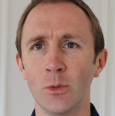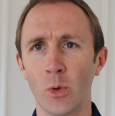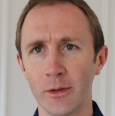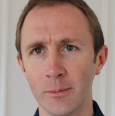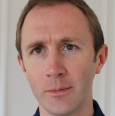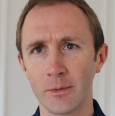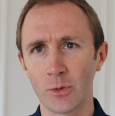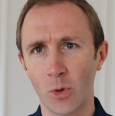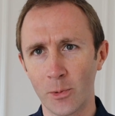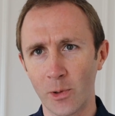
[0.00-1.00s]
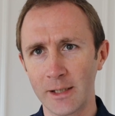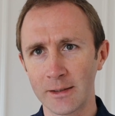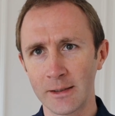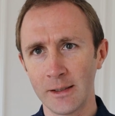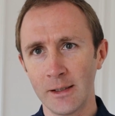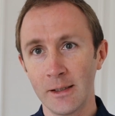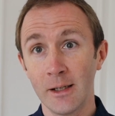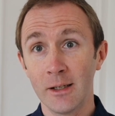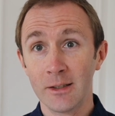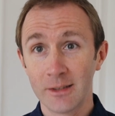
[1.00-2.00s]
you want them to operate.
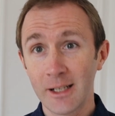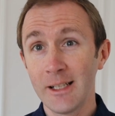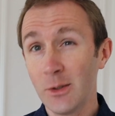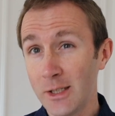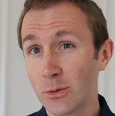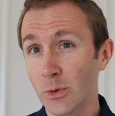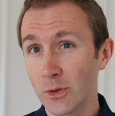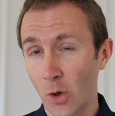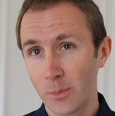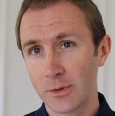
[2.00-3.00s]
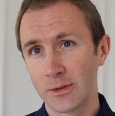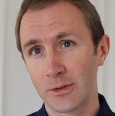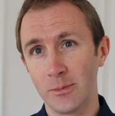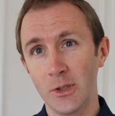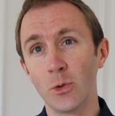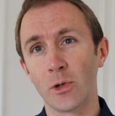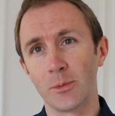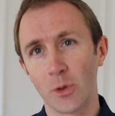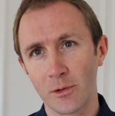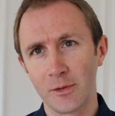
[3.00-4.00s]
Secondly, you need to adopt some new
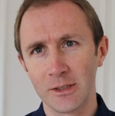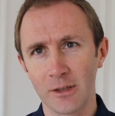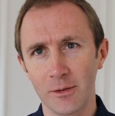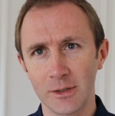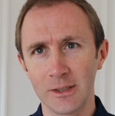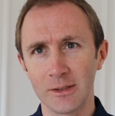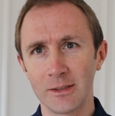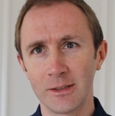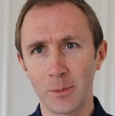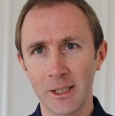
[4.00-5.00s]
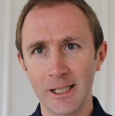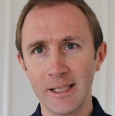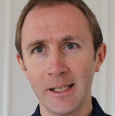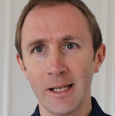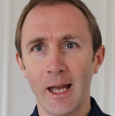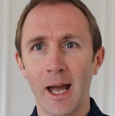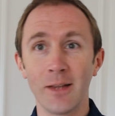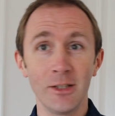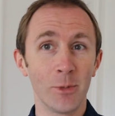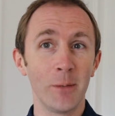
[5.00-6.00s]
cryptography services typically,
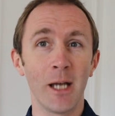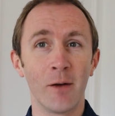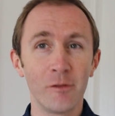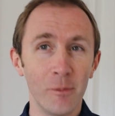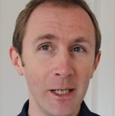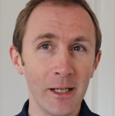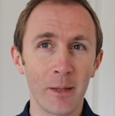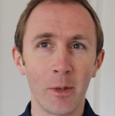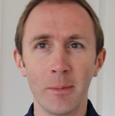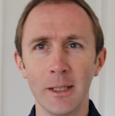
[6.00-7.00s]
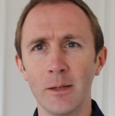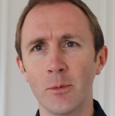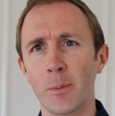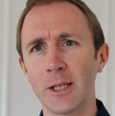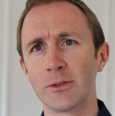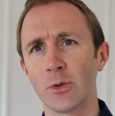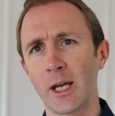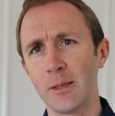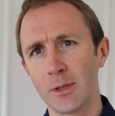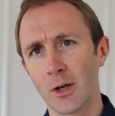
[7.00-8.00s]
and these may be unfamiliar. They may be based on
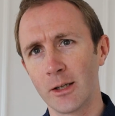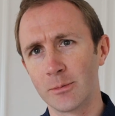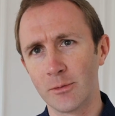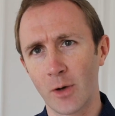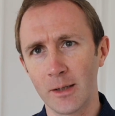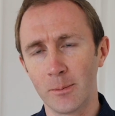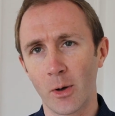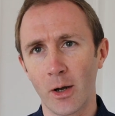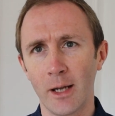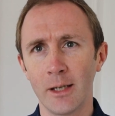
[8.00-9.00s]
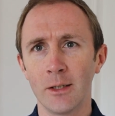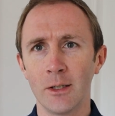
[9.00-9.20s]
APIs provided by